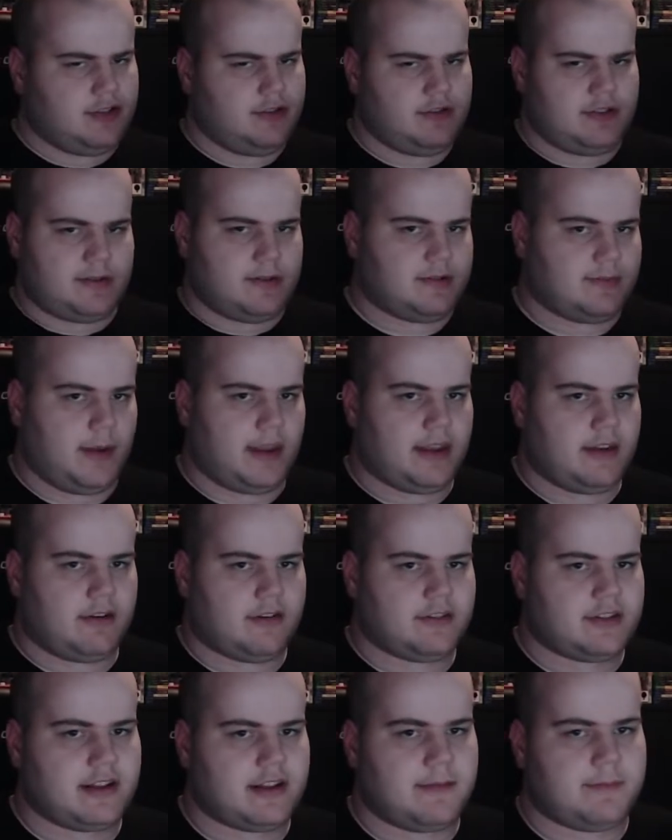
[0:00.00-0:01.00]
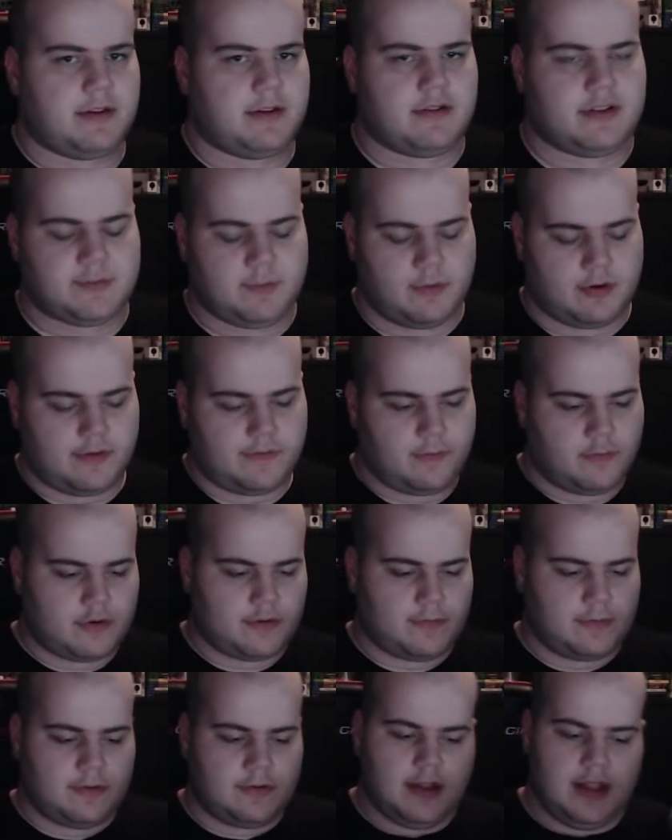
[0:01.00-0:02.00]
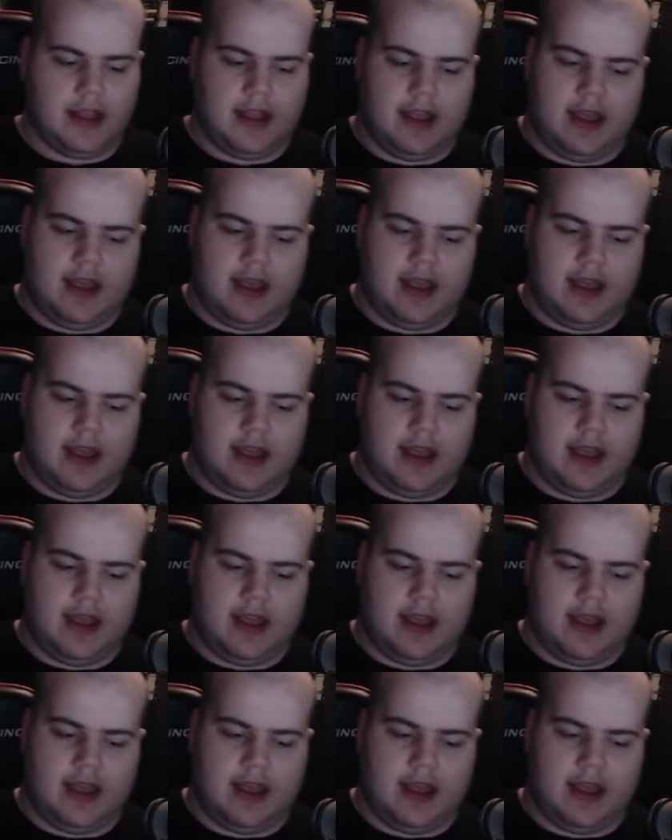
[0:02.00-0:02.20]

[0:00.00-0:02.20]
is just pay your internet bill. It's more affordable.